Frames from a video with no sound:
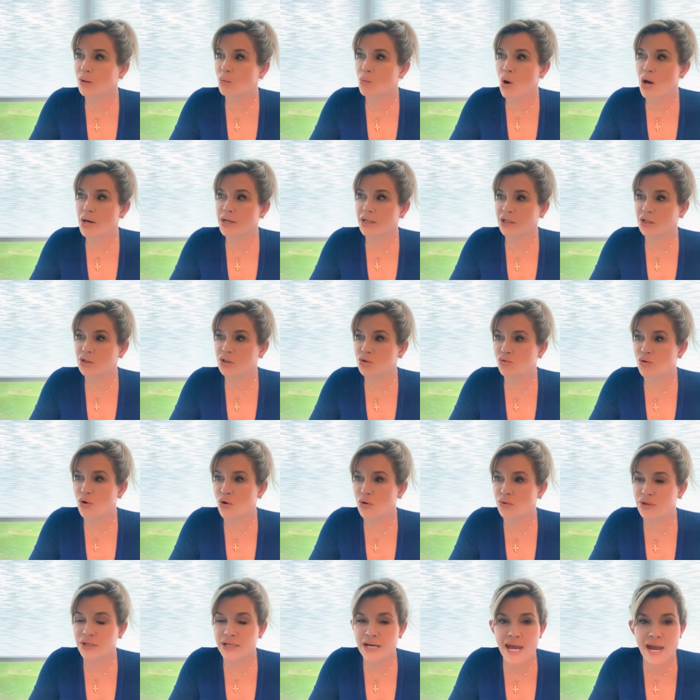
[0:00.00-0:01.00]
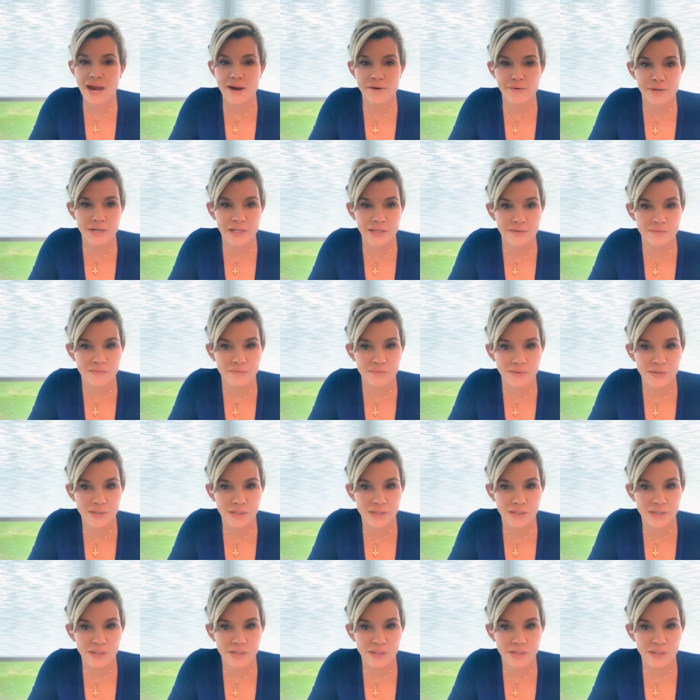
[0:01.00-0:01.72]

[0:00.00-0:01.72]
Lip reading: they want to control the narrative